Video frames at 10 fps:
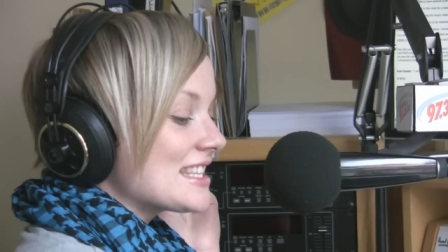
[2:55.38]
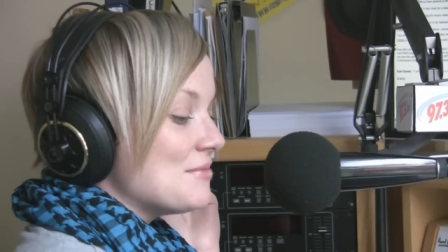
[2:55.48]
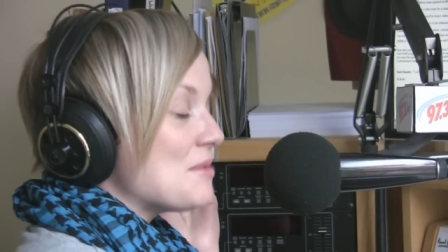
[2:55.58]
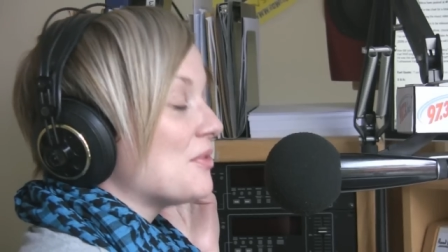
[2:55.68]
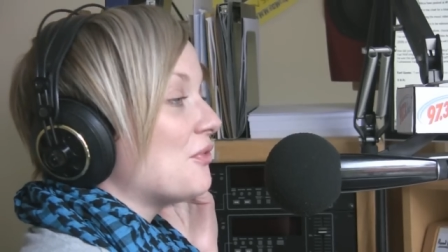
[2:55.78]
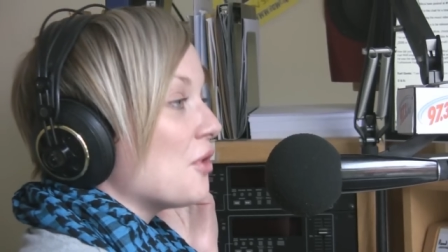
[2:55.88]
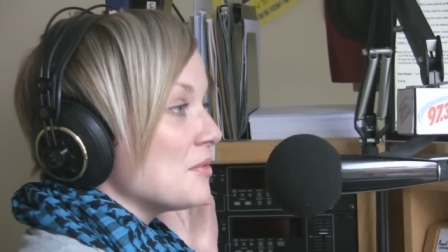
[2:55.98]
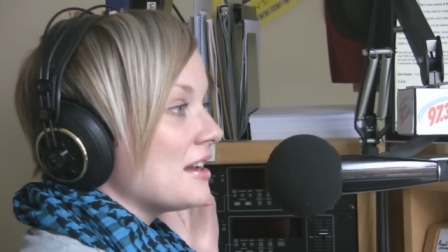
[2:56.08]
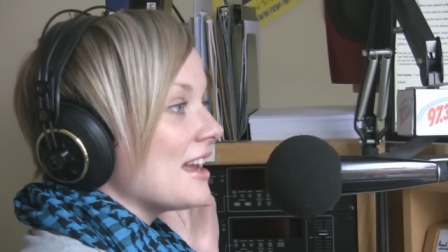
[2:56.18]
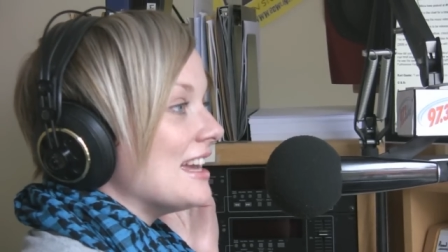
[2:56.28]
he's going to be
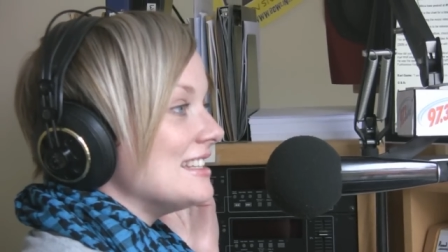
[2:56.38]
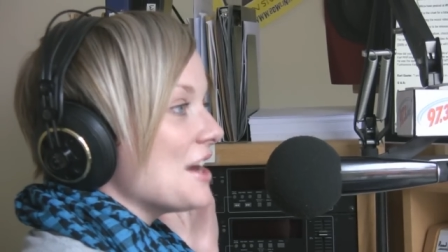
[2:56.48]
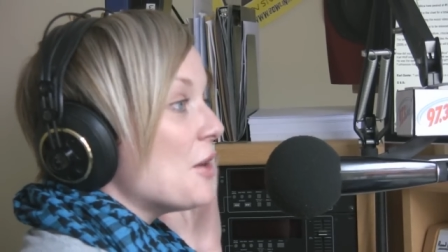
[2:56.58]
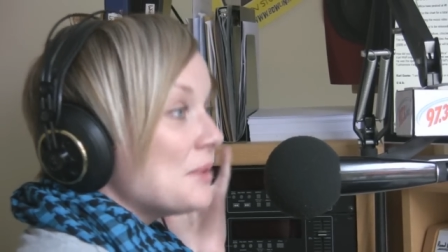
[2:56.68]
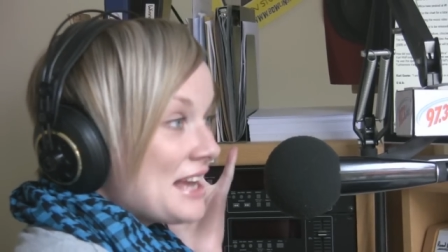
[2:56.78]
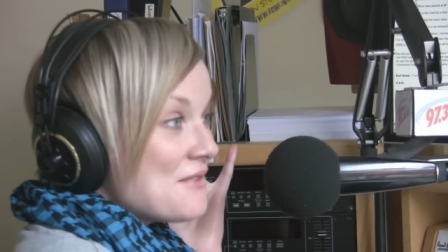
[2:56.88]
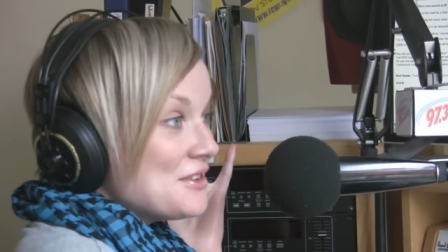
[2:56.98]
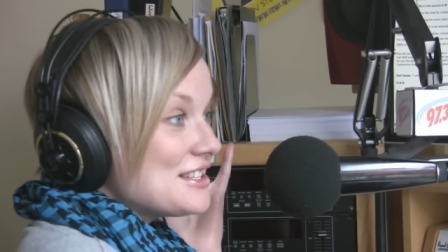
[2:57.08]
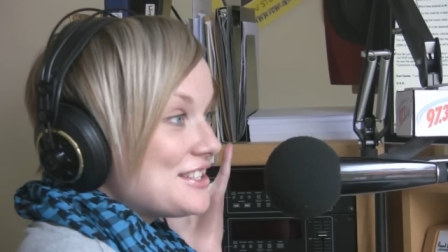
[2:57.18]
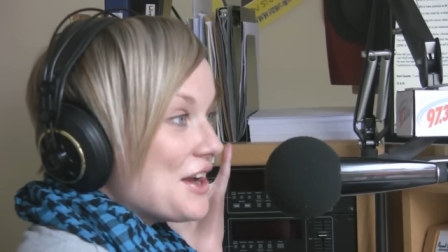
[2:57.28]
performing and Sweet. opening up
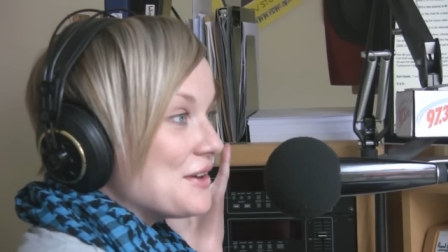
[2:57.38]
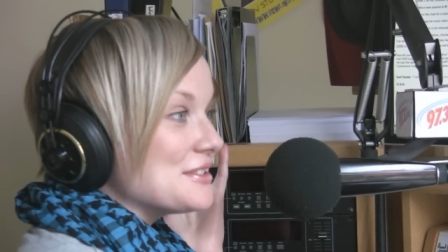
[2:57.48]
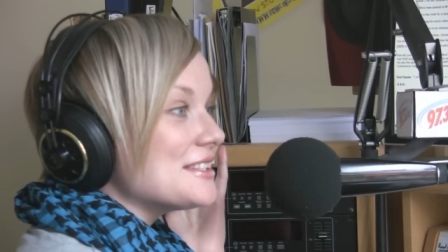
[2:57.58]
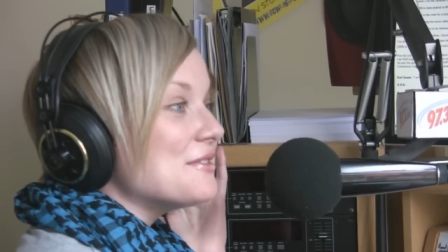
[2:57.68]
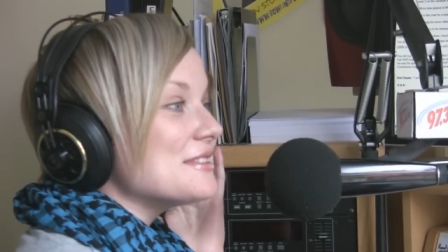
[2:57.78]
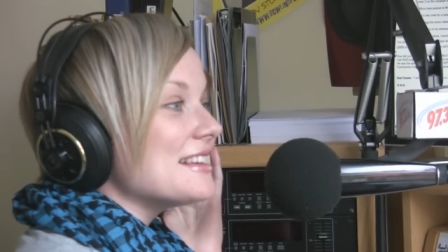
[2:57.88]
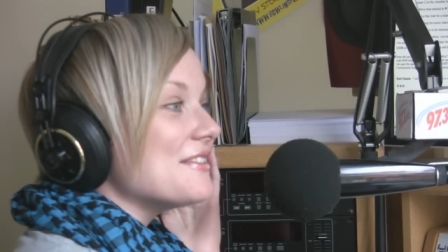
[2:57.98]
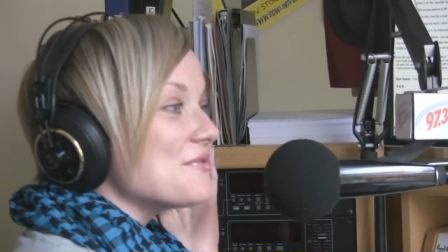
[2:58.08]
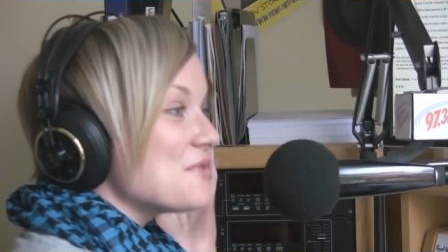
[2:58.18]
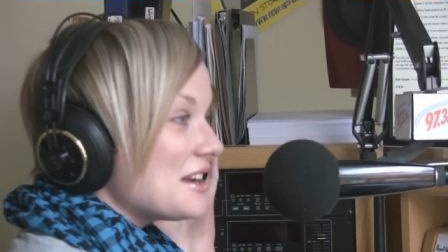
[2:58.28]
for the show. So
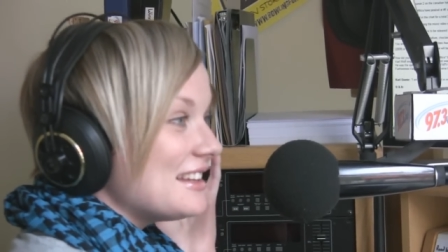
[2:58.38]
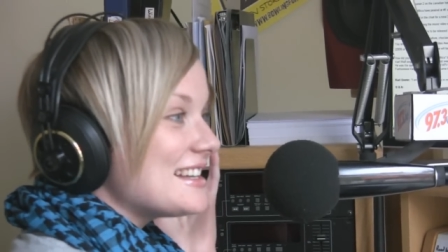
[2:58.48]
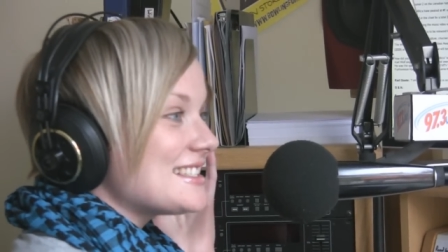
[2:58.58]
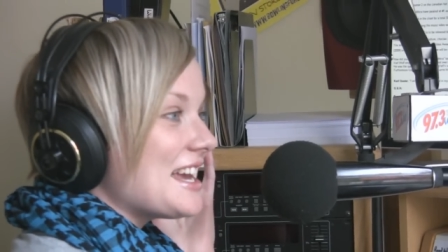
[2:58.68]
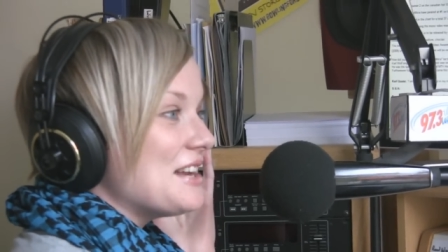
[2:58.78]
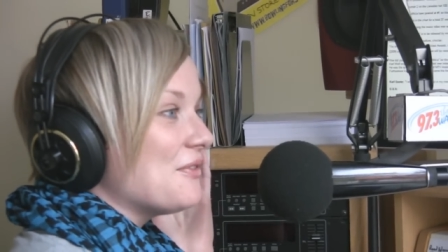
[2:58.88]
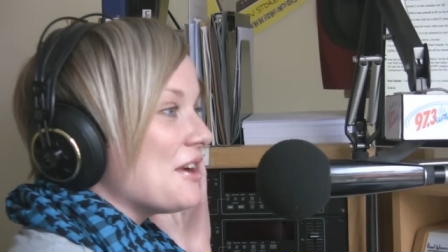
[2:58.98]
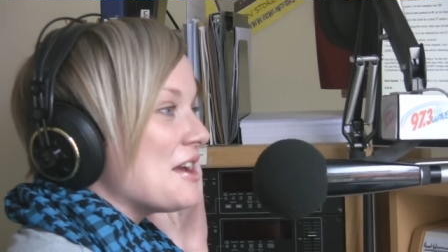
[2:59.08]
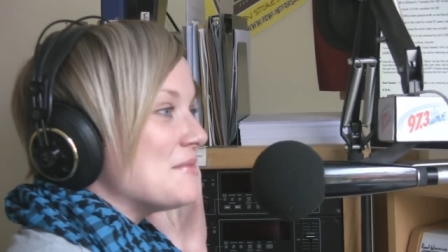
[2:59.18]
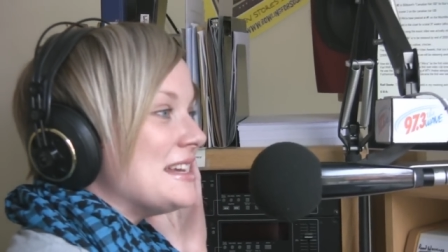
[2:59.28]
Sweet. really exciting
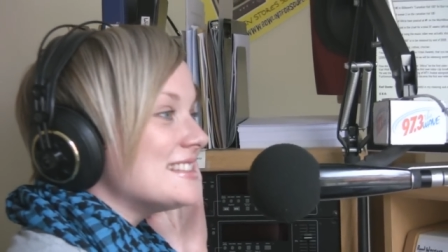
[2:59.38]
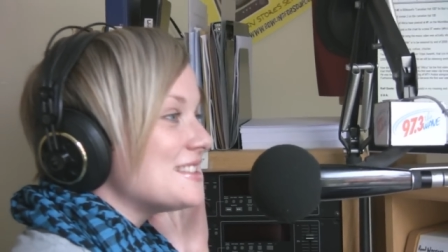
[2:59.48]
for him. Oh,